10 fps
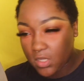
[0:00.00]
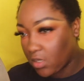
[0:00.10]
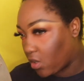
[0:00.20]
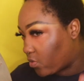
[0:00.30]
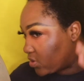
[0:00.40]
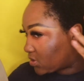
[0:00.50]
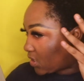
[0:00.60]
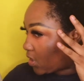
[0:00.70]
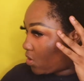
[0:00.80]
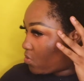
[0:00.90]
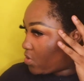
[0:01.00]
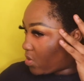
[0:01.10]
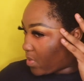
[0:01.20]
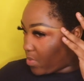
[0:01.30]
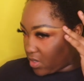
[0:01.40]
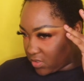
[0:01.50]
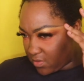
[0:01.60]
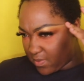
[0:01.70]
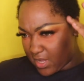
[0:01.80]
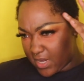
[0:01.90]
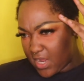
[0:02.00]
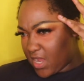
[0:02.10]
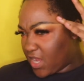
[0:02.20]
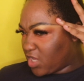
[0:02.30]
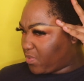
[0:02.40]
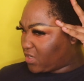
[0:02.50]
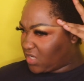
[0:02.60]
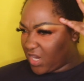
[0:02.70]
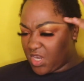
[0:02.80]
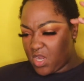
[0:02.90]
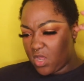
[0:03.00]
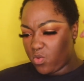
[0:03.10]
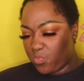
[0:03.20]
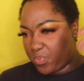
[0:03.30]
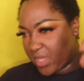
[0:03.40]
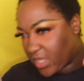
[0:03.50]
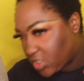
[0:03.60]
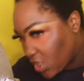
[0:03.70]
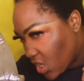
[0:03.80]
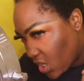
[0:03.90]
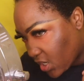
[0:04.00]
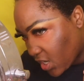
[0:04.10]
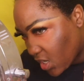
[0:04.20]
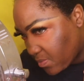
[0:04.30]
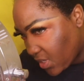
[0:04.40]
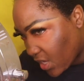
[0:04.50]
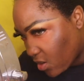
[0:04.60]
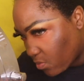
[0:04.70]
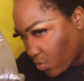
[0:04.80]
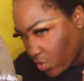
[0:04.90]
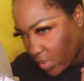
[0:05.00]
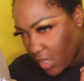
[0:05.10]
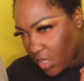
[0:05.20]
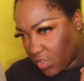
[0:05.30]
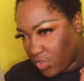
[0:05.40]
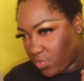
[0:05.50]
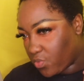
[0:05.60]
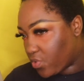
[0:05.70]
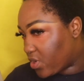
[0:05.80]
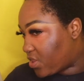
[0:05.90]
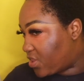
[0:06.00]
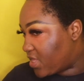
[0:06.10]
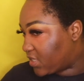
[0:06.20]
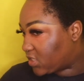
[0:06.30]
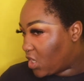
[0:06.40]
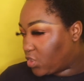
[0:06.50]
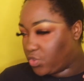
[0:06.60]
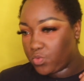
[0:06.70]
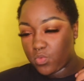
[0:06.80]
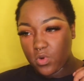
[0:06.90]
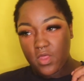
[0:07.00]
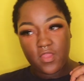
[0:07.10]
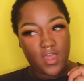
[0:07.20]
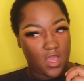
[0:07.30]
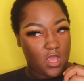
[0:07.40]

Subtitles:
Like, you're always like, oh, you know, my brows look fine, and your brows are like, no bitch, cut me out more, do more of this, do more of that.